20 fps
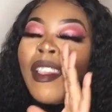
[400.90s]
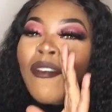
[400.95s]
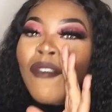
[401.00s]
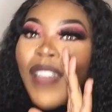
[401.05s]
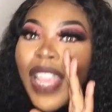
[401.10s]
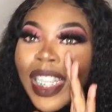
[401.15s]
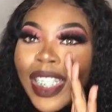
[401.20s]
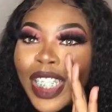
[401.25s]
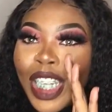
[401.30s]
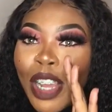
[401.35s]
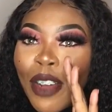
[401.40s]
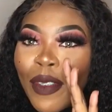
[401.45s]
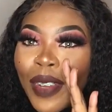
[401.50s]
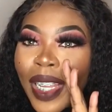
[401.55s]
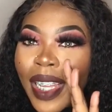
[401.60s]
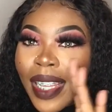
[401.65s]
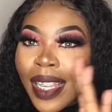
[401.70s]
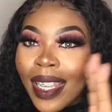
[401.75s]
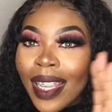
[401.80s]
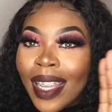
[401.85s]
Fashion Nova,
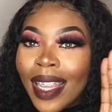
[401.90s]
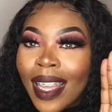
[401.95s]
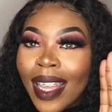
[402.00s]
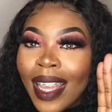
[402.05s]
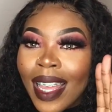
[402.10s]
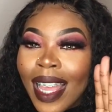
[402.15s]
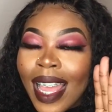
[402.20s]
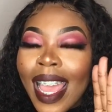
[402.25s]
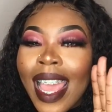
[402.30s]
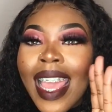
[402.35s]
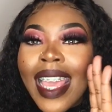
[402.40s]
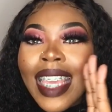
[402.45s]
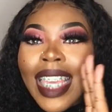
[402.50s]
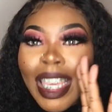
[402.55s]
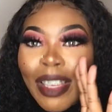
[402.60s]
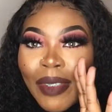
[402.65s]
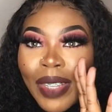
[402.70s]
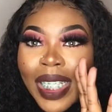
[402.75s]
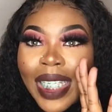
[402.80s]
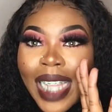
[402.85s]

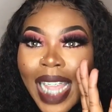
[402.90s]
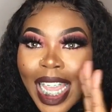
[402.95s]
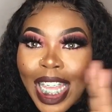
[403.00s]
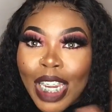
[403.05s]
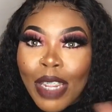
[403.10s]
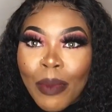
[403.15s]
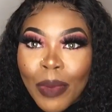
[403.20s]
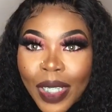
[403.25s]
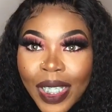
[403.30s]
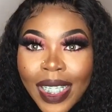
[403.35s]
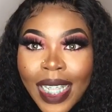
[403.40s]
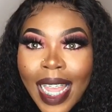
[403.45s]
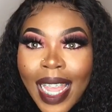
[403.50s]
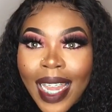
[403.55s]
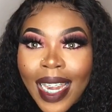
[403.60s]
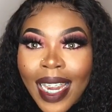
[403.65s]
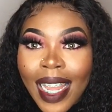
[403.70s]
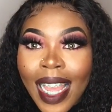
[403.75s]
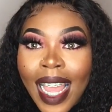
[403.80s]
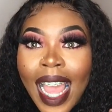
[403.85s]
give us 80%.
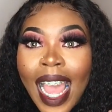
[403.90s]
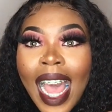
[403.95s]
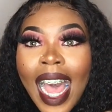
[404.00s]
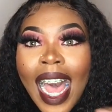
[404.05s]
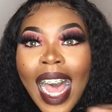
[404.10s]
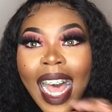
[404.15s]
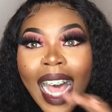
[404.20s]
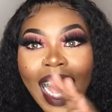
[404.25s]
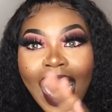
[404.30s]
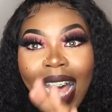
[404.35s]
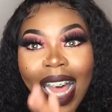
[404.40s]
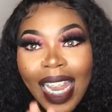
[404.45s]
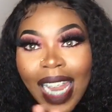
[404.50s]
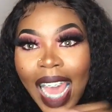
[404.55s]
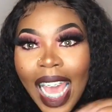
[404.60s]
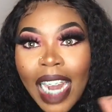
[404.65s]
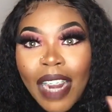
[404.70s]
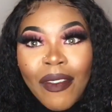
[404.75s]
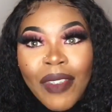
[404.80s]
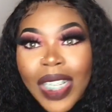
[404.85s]
A lot
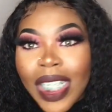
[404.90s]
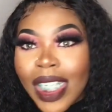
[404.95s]
of